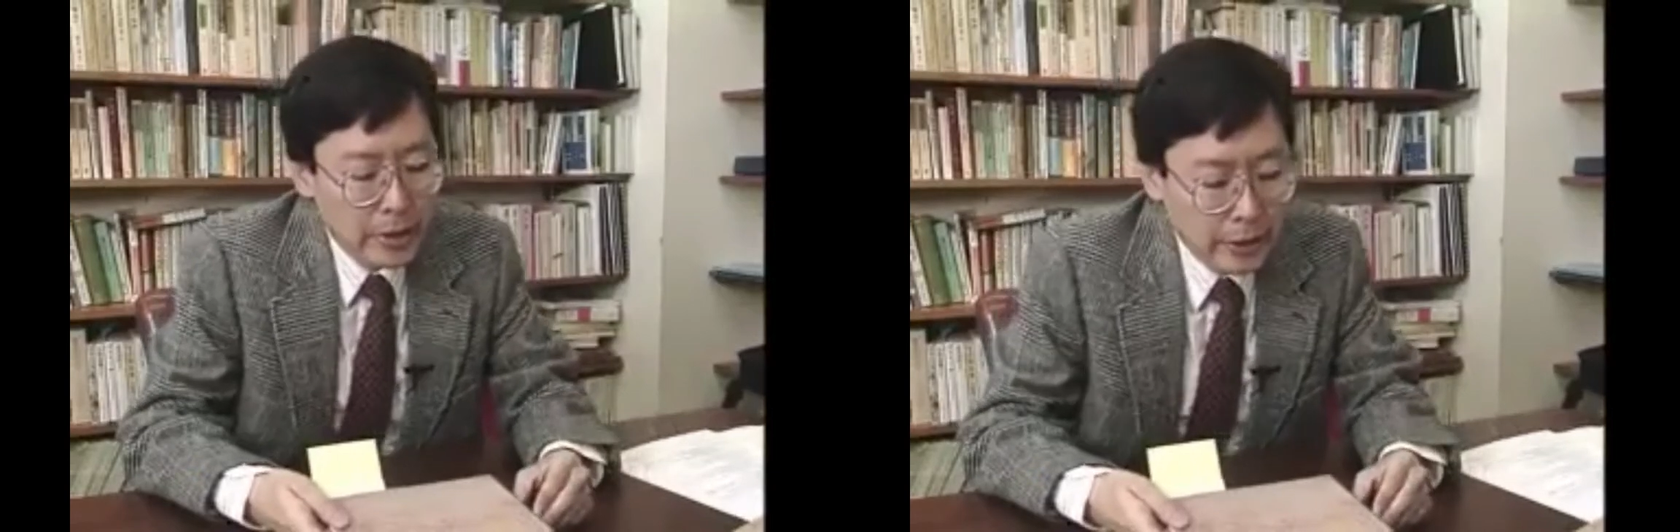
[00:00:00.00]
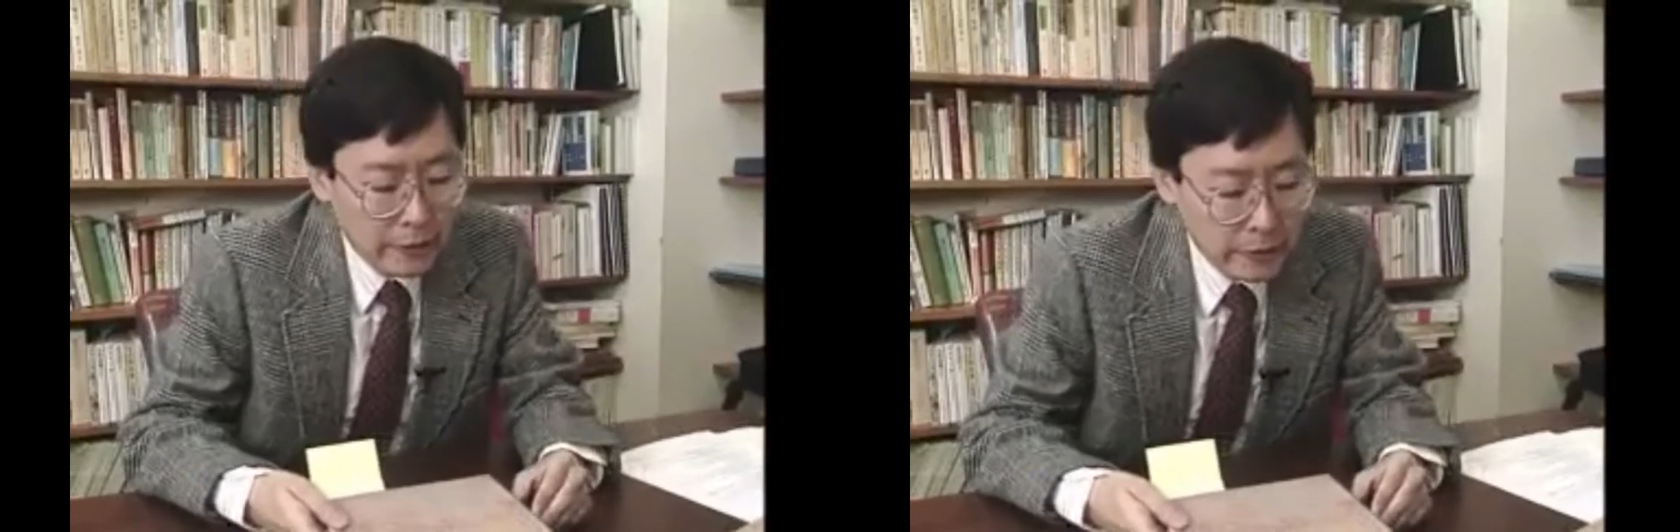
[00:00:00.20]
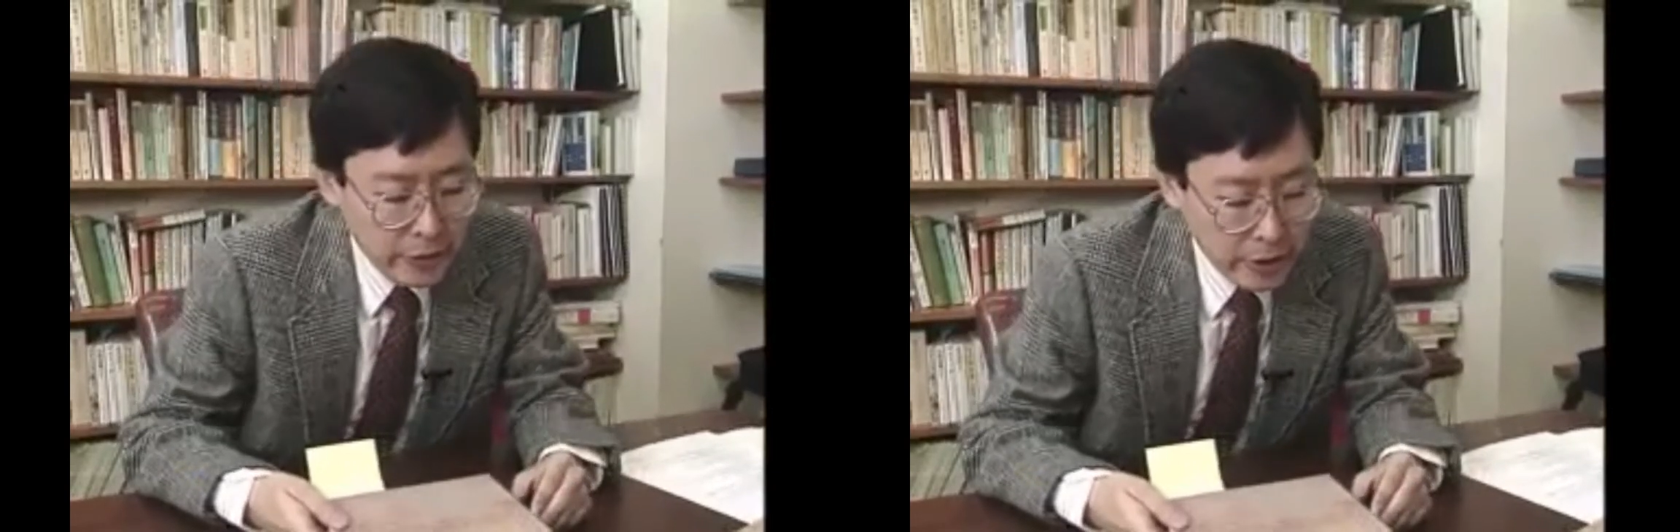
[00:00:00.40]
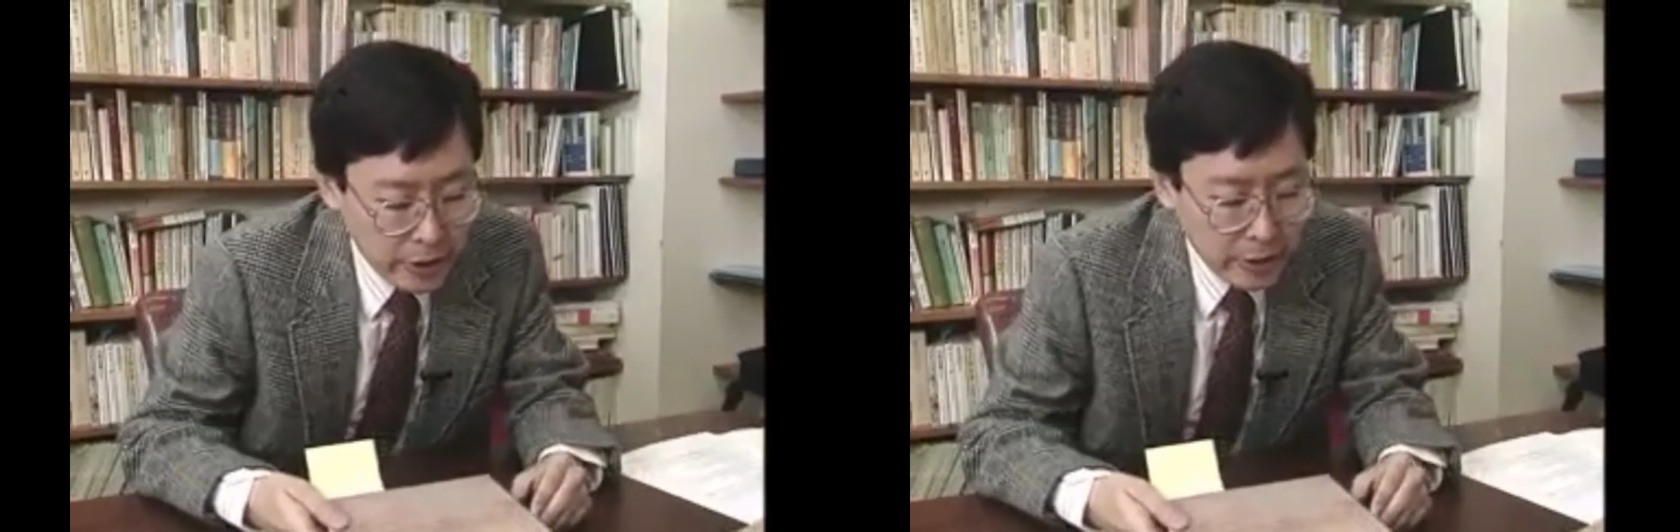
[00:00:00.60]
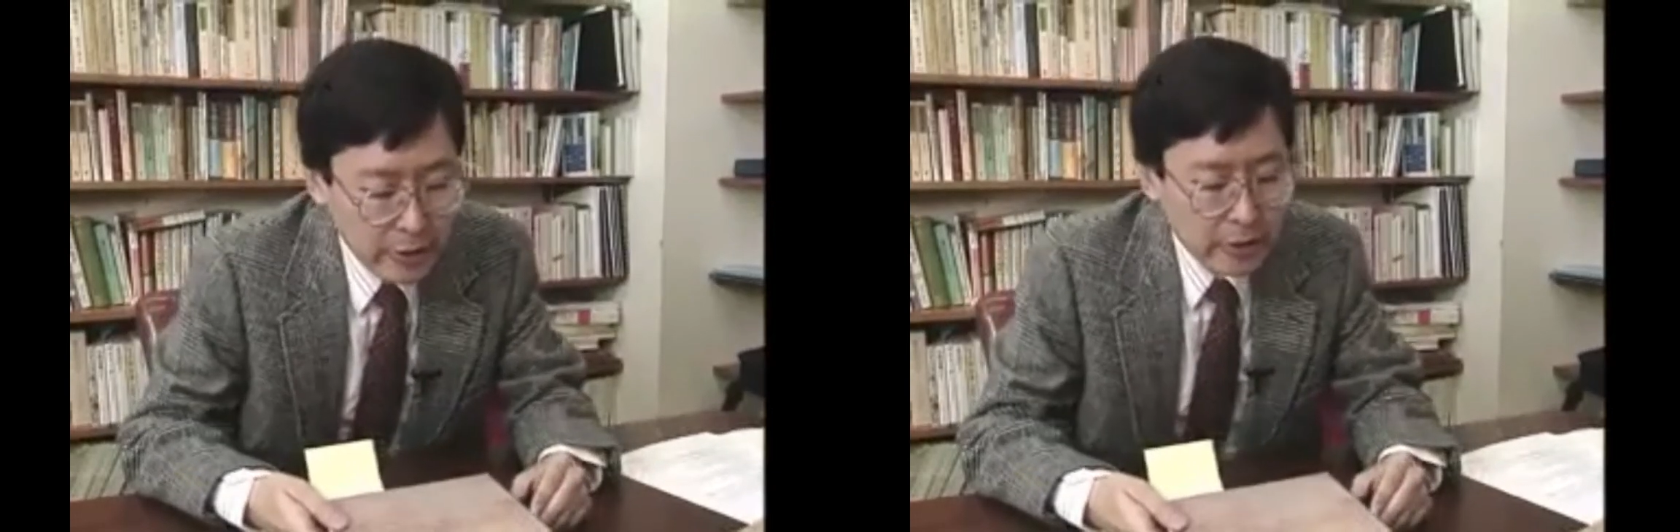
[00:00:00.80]

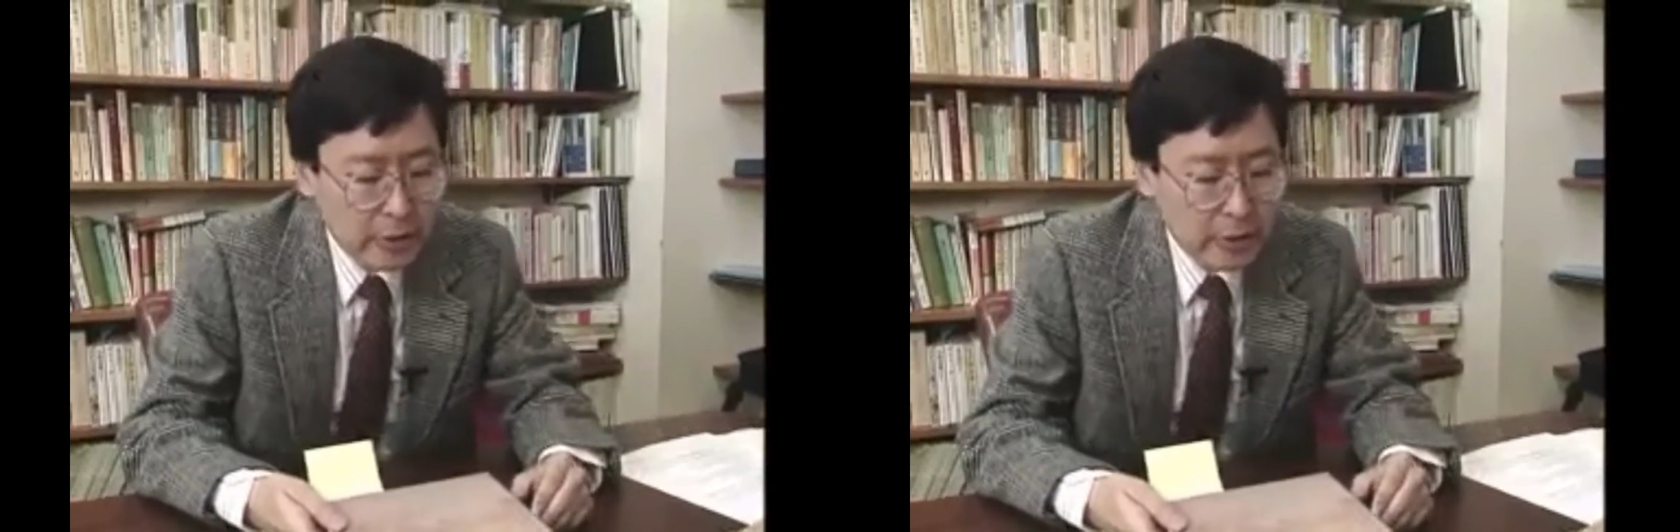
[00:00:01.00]
everyday